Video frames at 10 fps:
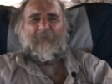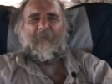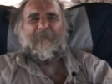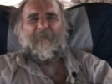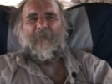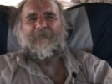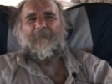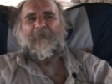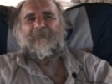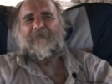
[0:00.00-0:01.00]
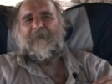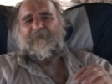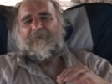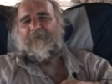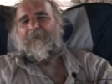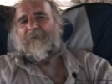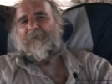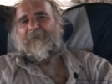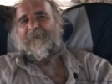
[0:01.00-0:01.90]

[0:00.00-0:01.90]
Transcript: No, was, was supposed to give to uh,